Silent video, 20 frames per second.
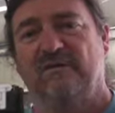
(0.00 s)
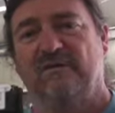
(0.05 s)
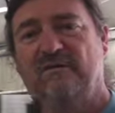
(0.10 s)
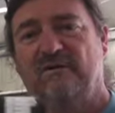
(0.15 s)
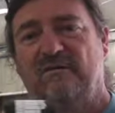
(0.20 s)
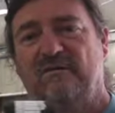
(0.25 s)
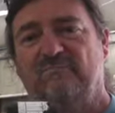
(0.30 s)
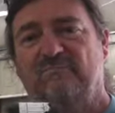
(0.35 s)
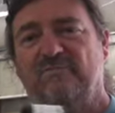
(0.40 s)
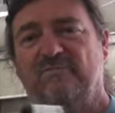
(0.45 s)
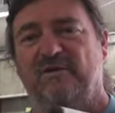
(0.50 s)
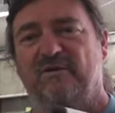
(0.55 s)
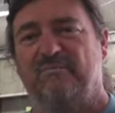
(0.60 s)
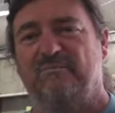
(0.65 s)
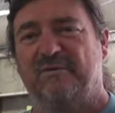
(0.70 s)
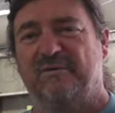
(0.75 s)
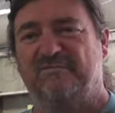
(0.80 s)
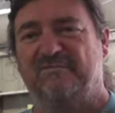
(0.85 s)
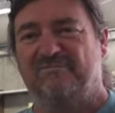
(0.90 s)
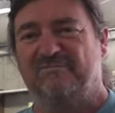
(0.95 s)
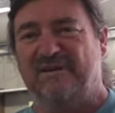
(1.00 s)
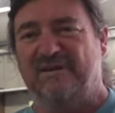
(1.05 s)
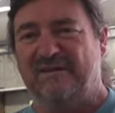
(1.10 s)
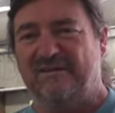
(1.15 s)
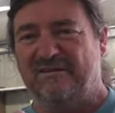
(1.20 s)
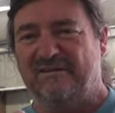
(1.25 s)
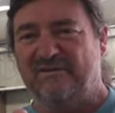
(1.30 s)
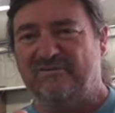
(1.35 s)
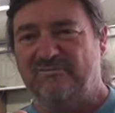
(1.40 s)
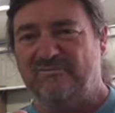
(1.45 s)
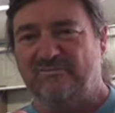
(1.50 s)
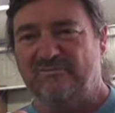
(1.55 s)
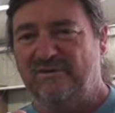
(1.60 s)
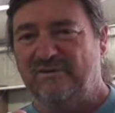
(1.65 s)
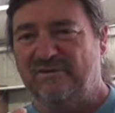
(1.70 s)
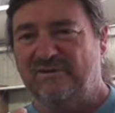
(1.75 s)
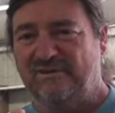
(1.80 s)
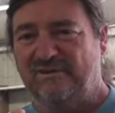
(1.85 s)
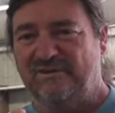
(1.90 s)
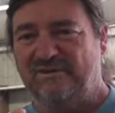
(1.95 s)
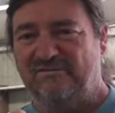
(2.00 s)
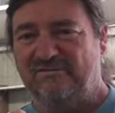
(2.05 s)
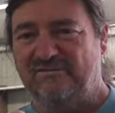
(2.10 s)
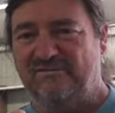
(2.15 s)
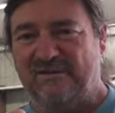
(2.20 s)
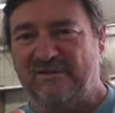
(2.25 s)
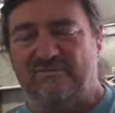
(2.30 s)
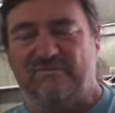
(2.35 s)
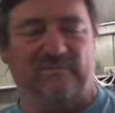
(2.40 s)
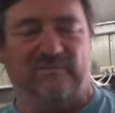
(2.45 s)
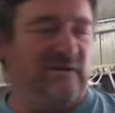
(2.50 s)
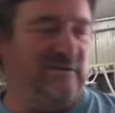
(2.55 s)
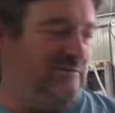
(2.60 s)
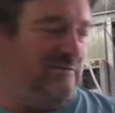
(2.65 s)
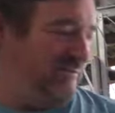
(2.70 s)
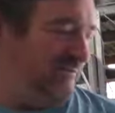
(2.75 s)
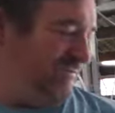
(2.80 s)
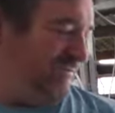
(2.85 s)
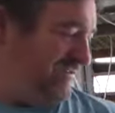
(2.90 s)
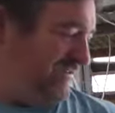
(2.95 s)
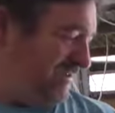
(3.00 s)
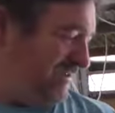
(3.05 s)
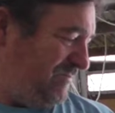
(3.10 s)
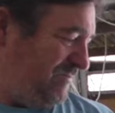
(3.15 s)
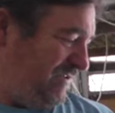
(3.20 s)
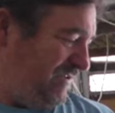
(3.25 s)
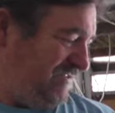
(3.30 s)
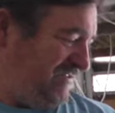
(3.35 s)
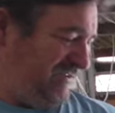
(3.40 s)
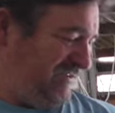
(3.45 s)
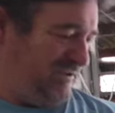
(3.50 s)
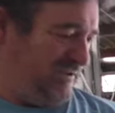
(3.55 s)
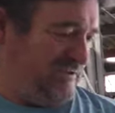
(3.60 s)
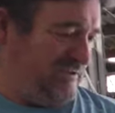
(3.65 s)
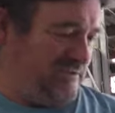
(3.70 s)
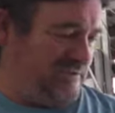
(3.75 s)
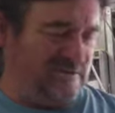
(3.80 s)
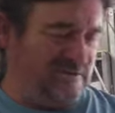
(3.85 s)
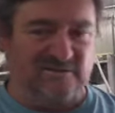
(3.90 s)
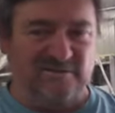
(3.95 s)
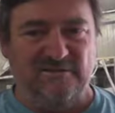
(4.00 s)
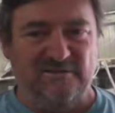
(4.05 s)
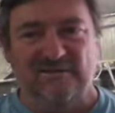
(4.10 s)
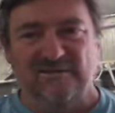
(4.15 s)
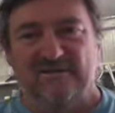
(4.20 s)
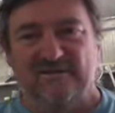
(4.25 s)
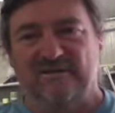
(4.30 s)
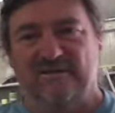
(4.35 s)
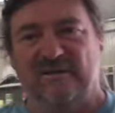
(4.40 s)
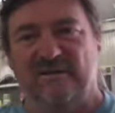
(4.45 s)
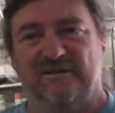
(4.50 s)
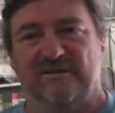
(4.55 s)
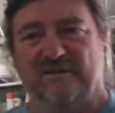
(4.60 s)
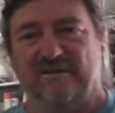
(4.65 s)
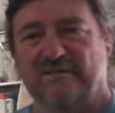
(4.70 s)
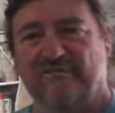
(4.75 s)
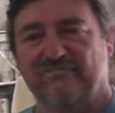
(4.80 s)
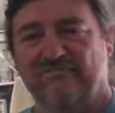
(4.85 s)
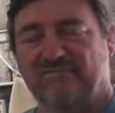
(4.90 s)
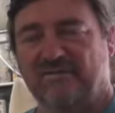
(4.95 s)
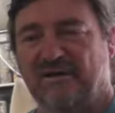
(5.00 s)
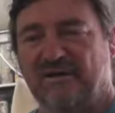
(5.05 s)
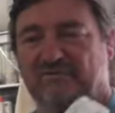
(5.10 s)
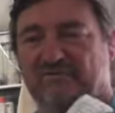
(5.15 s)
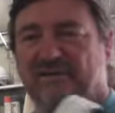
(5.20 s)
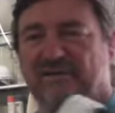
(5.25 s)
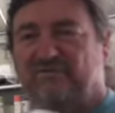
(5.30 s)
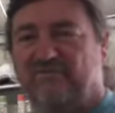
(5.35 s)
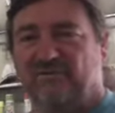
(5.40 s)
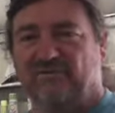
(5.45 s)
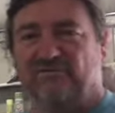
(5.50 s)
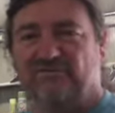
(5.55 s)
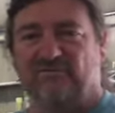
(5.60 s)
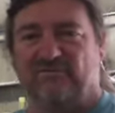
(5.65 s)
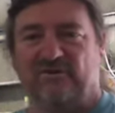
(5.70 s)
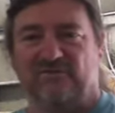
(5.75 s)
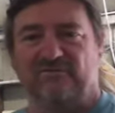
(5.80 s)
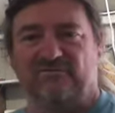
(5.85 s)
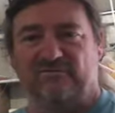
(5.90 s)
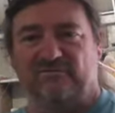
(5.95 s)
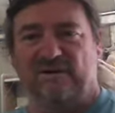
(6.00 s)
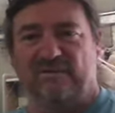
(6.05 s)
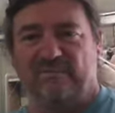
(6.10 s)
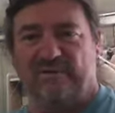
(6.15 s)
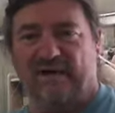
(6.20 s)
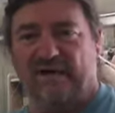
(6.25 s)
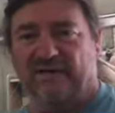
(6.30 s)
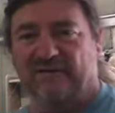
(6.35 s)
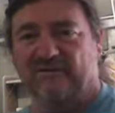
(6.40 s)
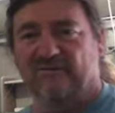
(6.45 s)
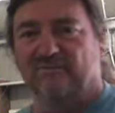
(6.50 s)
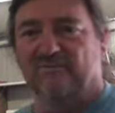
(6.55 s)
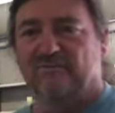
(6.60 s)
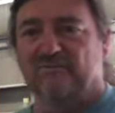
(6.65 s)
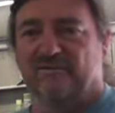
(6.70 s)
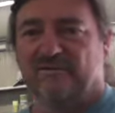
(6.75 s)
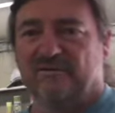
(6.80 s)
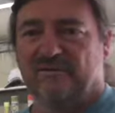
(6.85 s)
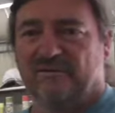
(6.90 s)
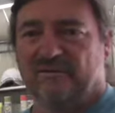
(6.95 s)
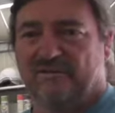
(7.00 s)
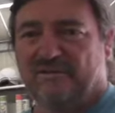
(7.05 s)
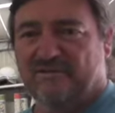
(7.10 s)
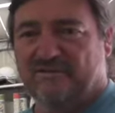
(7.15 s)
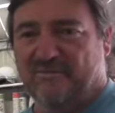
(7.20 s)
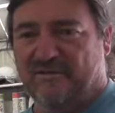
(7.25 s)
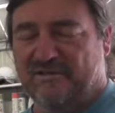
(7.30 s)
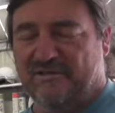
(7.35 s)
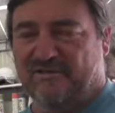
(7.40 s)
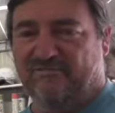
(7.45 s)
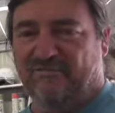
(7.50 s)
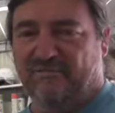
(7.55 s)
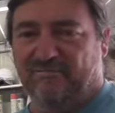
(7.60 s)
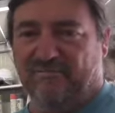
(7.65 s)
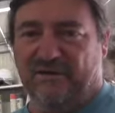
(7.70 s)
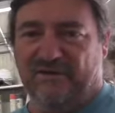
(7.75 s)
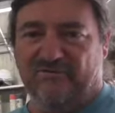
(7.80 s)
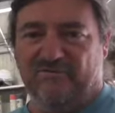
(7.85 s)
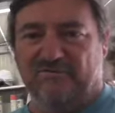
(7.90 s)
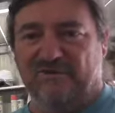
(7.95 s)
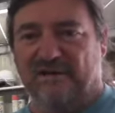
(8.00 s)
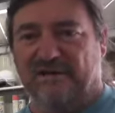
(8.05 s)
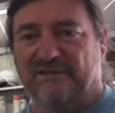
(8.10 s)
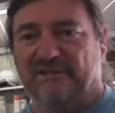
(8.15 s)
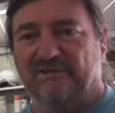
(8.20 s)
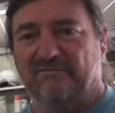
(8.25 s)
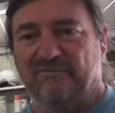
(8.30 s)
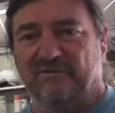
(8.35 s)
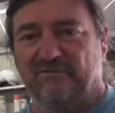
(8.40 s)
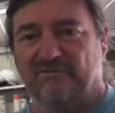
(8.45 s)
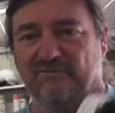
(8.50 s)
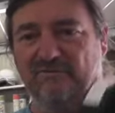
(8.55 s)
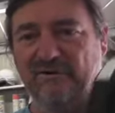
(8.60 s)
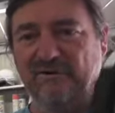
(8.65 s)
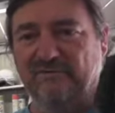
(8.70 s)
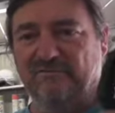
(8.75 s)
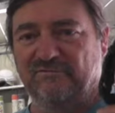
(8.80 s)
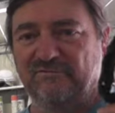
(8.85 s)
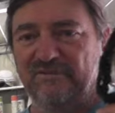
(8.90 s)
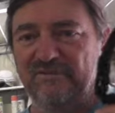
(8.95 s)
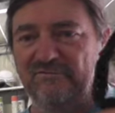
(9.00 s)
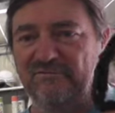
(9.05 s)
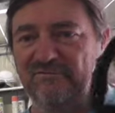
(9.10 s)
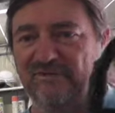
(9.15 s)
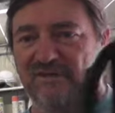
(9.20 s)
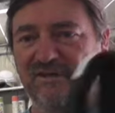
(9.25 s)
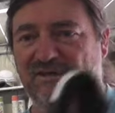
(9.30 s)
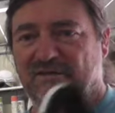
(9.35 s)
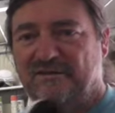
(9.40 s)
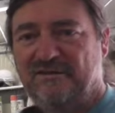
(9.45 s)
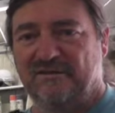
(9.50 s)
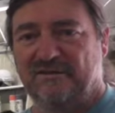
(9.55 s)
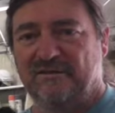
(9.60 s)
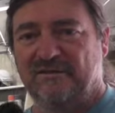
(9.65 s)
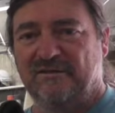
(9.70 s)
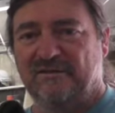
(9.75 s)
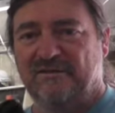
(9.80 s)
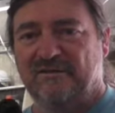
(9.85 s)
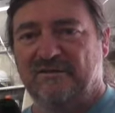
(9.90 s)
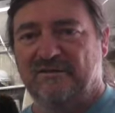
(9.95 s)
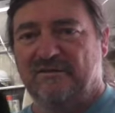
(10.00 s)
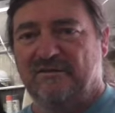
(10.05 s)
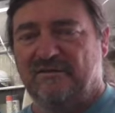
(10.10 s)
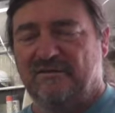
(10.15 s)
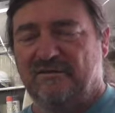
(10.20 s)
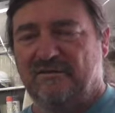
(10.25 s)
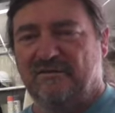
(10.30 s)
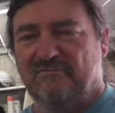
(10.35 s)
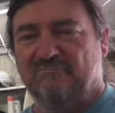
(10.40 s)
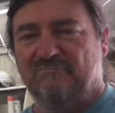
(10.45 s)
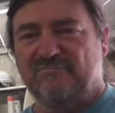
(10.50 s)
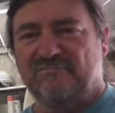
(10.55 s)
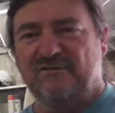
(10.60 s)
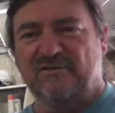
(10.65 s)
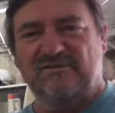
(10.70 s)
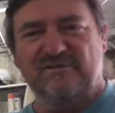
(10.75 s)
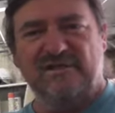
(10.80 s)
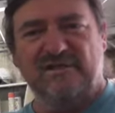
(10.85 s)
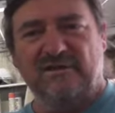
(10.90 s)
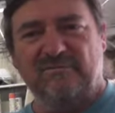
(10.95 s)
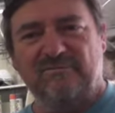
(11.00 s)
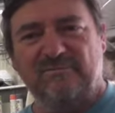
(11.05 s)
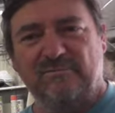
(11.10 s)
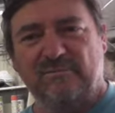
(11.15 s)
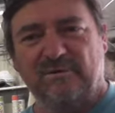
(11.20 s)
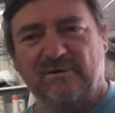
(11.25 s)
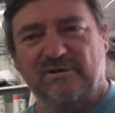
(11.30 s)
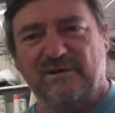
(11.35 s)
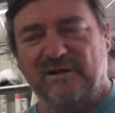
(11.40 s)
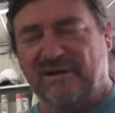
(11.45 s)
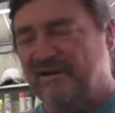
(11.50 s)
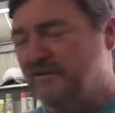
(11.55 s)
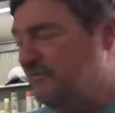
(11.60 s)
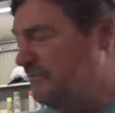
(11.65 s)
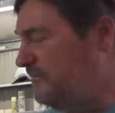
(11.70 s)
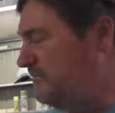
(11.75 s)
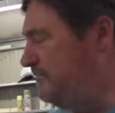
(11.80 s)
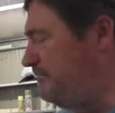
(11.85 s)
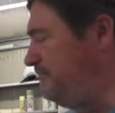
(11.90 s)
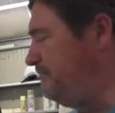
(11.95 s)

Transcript: I'm not a big fan of those really thin ones for some reason. I don't know, that feels nice around my ankle, especially if I'm getting dragged over the reef. It's nice and comfortable on the ankle.